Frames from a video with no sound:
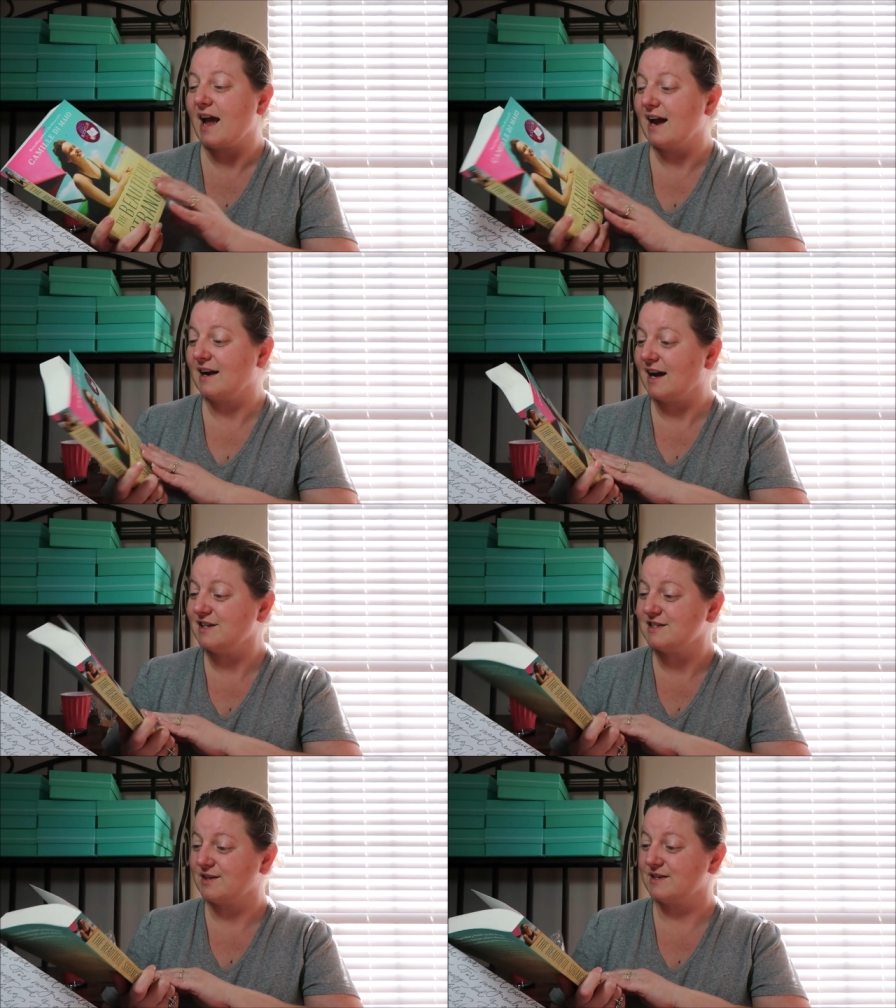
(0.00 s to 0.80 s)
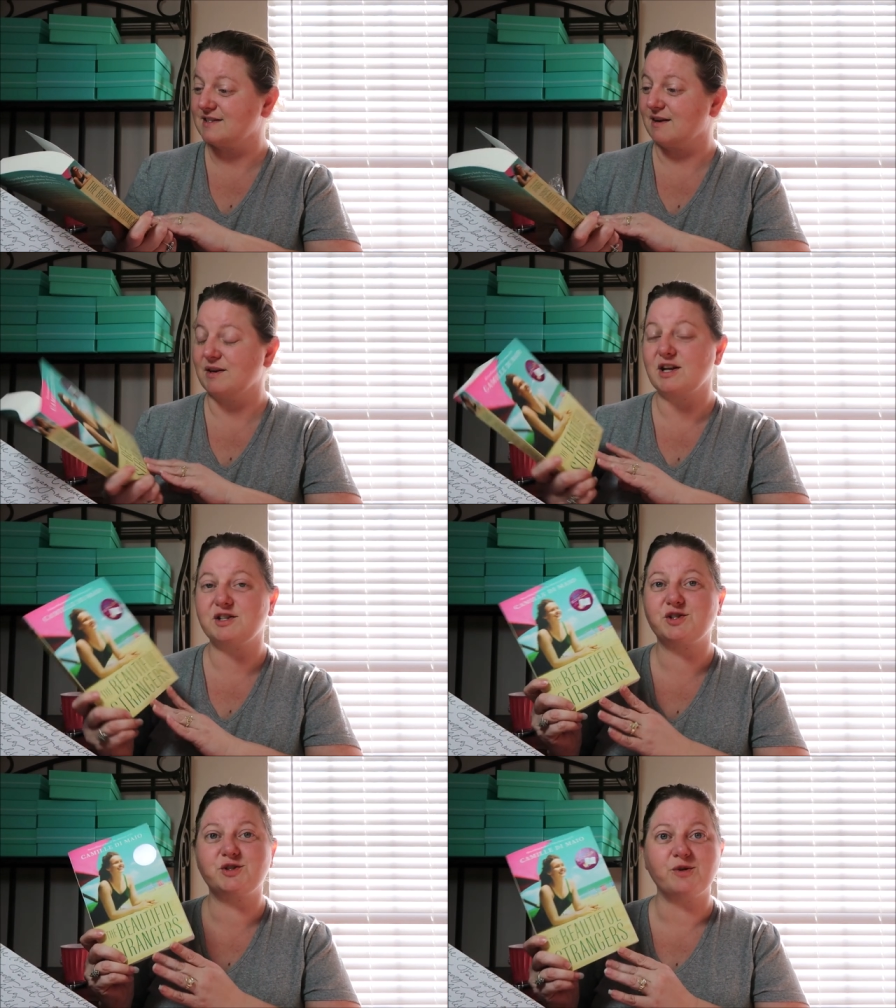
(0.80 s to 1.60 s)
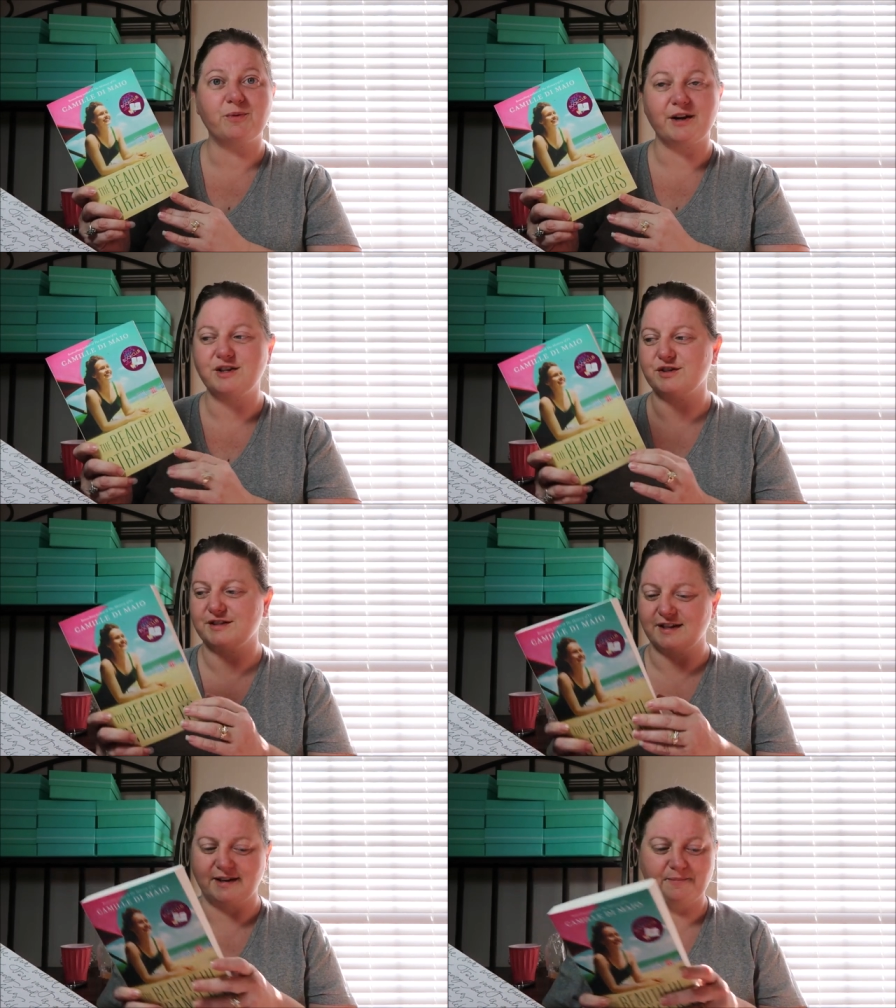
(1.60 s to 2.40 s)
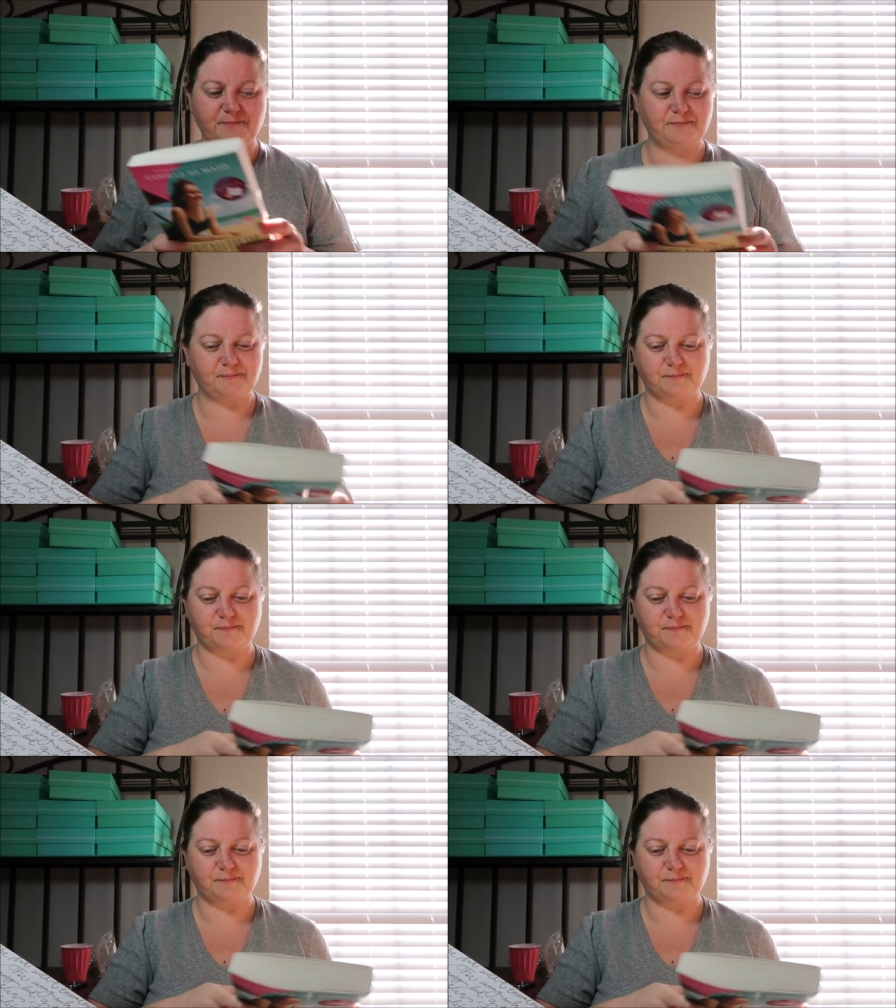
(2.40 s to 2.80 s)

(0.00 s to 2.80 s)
And I just thought it sounded uh, super interesting.